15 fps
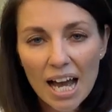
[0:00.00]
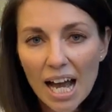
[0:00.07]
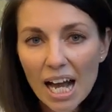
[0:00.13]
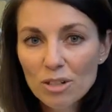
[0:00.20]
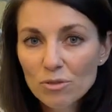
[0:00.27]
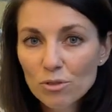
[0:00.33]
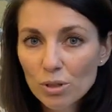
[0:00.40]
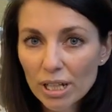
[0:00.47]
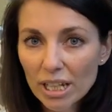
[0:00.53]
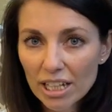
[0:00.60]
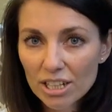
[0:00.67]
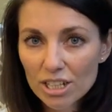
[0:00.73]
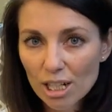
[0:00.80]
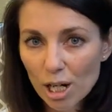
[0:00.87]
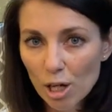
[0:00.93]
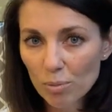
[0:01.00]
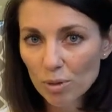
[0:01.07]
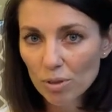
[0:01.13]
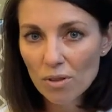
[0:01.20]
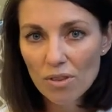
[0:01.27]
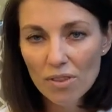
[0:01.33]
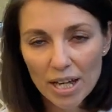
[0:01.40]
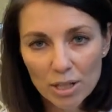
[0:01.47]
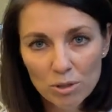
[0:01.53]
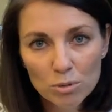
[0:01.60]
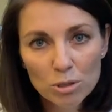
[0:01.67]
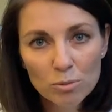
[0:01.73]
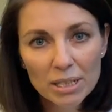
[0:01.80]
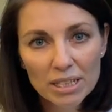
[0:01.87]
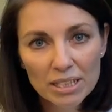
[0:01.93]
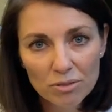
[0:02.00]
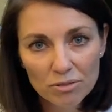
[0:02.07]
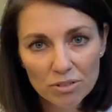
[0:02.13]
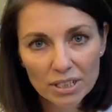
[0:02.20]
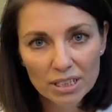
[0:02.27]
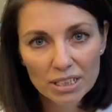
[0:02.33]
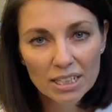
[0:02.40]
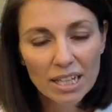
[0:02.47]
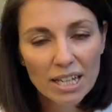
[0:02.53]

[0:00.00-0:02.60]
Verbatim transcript: And for each couple, that will be different.